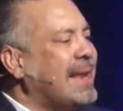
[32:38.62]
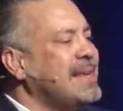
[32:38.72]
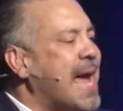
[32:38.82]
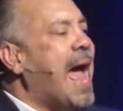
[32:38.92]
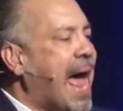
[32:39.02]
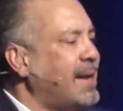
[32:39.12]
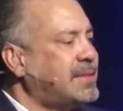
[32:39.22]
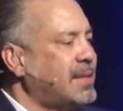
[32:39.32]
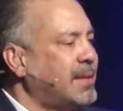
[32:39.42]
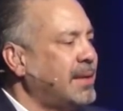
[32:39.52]
and
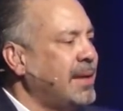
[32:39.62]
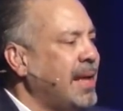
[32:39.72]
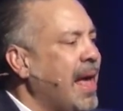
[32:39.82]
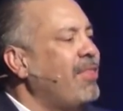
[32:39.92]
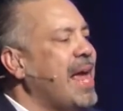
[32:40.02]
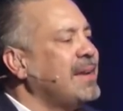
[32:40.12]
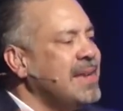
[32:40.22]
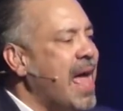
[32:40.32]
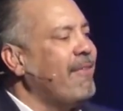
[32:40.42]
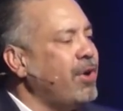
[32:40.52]
yet they
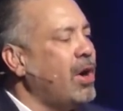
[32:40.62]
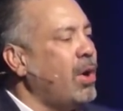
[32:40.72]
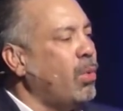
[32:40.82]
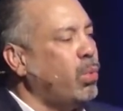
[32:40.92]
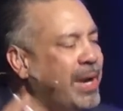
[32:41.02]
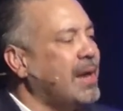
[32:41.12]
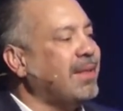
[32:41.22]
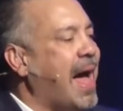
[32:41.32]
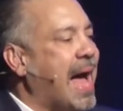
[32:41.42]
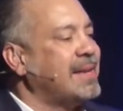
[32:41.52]
never
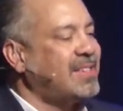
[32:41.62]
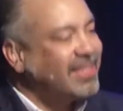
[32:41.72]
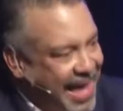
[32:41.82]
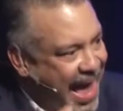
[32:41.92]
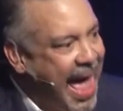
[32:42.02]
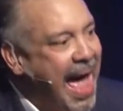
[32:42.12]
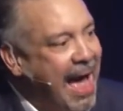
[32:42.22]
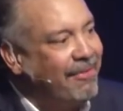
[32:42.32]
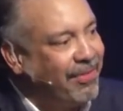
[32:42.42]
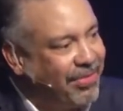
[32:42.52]
realize that they
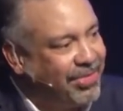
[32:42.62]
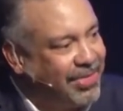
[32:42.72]
have